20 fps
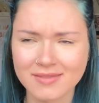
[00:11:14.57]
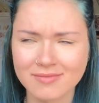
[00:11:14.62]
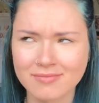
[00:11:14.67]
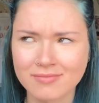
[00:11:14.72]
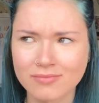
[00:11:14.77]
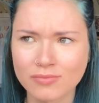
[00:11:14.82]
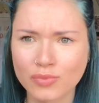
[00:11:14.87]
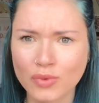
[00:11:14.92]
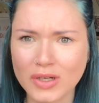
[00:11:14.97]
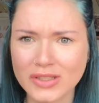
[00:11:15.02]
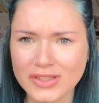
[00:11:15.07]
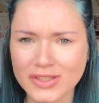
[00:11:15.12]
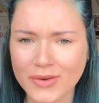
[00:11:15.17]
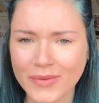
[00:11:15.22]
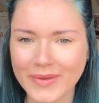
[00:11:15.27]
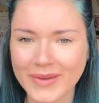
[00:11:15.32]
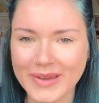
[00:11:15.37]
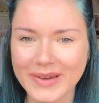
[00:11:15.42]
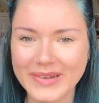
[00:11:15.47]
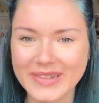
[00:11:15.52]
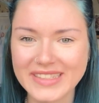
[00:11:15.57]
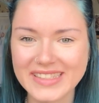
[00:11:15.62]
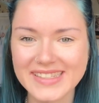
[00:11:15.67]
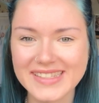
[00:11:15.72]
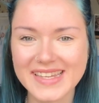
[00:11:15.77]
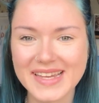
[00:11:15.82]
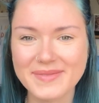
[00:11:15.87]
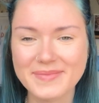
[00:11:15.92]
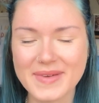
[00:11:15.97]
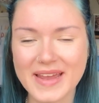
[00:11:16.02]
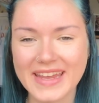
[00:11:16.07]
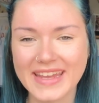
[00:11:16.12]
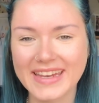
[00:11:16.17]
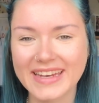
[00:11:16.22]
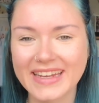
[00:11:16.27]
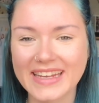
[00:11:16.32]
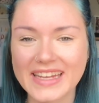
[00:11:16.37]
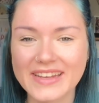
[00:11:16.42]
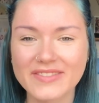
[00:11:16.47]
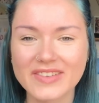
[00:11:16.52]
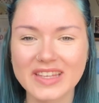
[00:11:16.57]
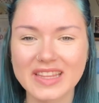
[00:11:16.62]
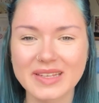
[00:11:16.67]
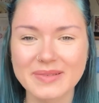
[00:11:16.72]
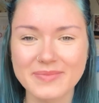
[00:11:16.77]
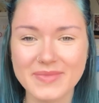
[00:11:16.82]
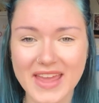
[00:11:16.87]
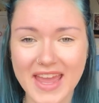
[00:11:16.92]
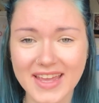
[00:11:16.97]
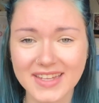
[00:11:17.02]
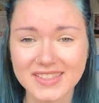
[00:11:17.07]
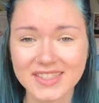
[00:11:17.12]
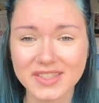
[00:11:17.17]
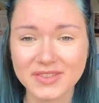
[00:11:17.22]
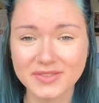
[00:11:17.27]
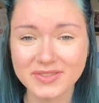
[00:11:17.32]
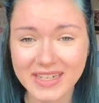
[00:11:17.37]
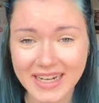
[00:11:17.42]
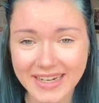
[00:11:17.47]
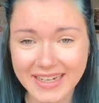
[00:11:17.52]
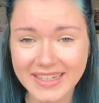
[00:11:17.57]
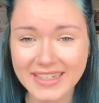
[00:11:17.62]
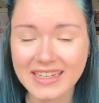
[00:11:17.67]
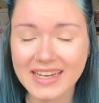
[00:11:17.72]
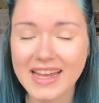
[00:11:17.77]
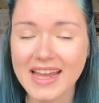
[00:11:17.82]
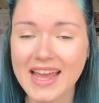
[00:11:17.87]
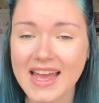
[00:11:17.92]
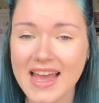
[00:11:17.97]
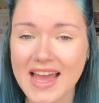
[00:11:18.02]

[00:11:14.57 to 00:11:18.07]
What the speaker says: what's going on inside my head and giving them that to read.